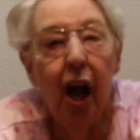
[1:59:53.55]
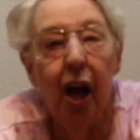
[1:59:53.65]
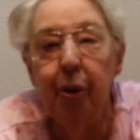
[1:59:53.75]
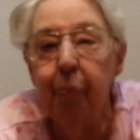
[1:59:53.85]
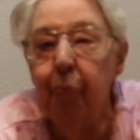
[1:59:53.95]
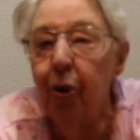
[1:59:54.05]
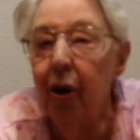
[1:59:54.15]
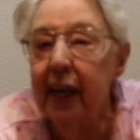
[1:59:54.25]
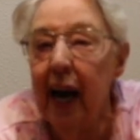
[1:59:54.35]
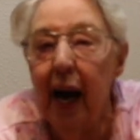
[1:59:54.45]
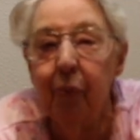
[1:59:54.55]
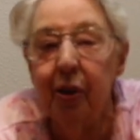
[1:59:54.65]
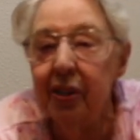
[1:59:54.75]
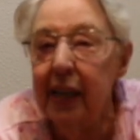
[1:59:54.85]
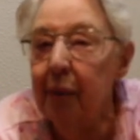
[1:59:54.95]
and the poor guy
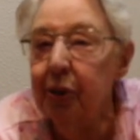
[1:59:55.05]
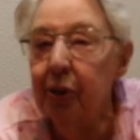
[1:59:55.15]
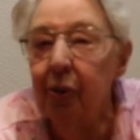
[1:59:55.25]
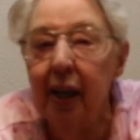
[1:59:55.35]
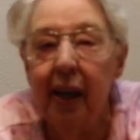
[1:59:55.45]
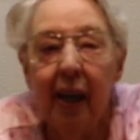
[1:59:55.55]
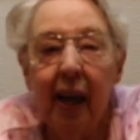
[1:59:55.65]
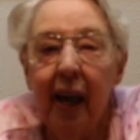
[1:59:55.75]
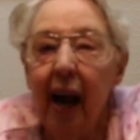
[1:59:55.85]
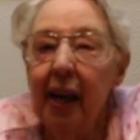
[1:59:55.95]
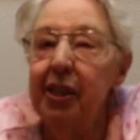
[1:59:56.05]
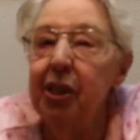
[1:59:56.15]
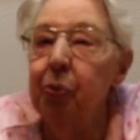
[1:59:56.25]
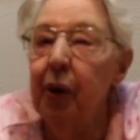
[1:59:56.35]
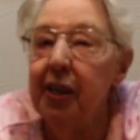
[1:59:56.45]
was absolutely at
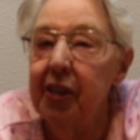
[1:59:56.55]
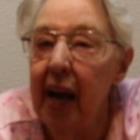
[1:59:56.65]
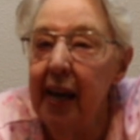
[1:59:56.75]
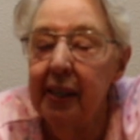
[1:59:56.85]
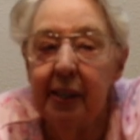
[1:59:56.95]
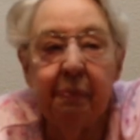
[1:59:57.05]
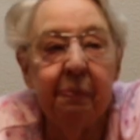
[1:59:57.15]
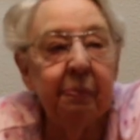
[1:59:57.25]
his wit's end.